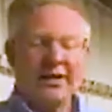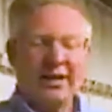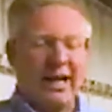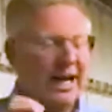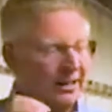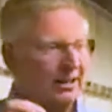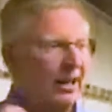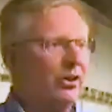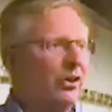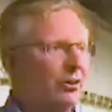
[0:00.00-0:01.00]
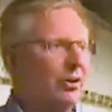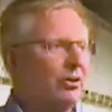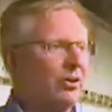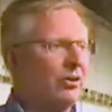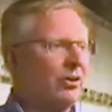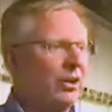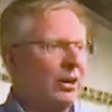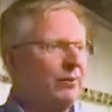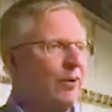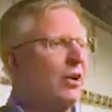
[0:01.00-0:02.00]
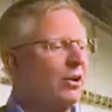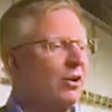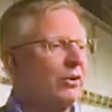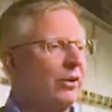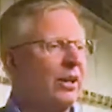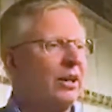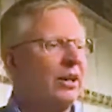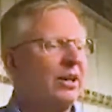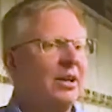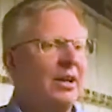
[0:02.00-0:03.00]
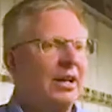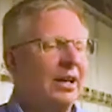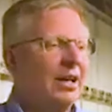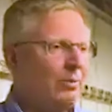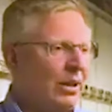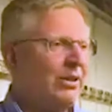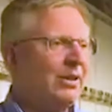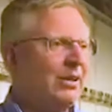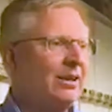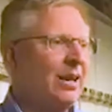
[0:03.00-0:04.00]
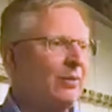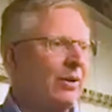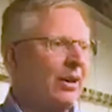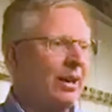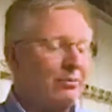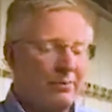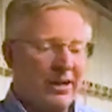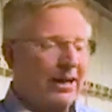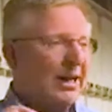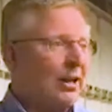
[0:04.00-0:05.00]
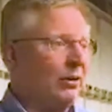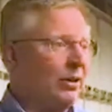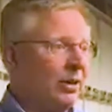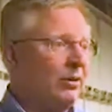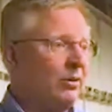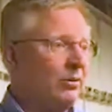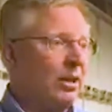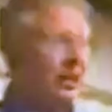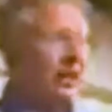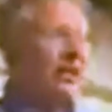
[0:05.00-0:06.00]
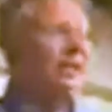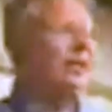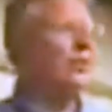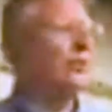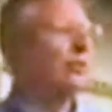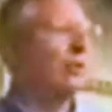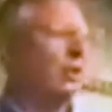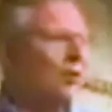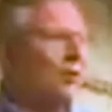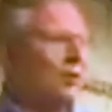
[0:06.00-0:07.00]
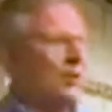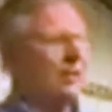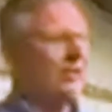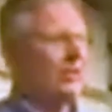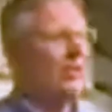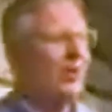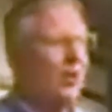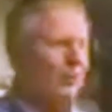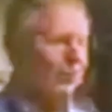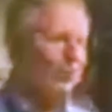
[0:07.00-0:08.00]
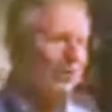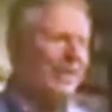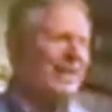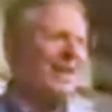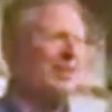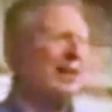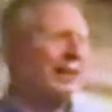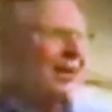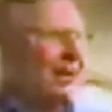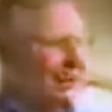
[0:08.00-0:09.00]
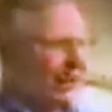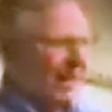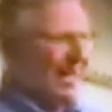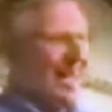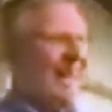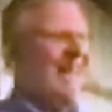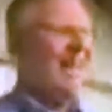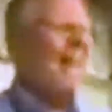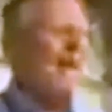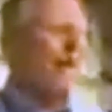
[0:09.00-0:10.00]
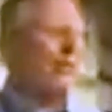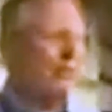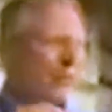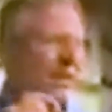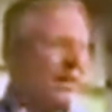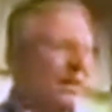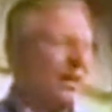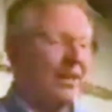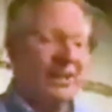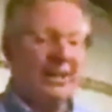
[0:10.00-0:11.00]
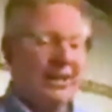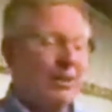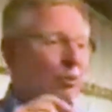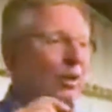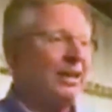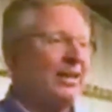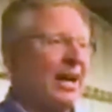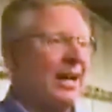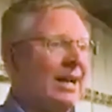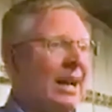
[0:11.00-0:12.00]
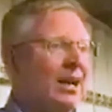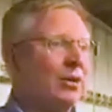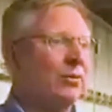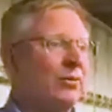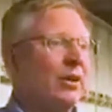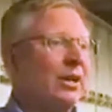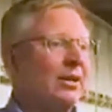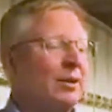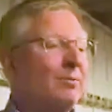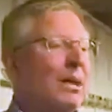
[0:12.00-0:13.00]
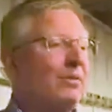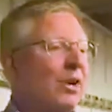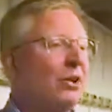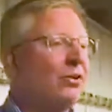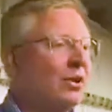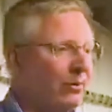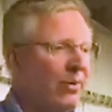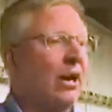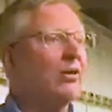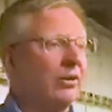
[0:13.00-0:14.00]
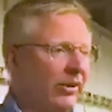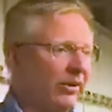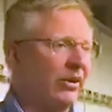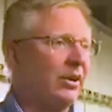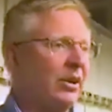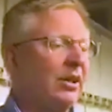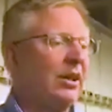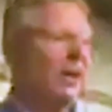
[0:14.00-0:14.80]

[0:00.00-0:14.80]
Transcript: then analyze those pictures and look at them very closely and make this discovery. I'm picking out, I hate to use the word literal because it's a little overused, but literally, it was picking one dot out of sometimes hundreds of thousands.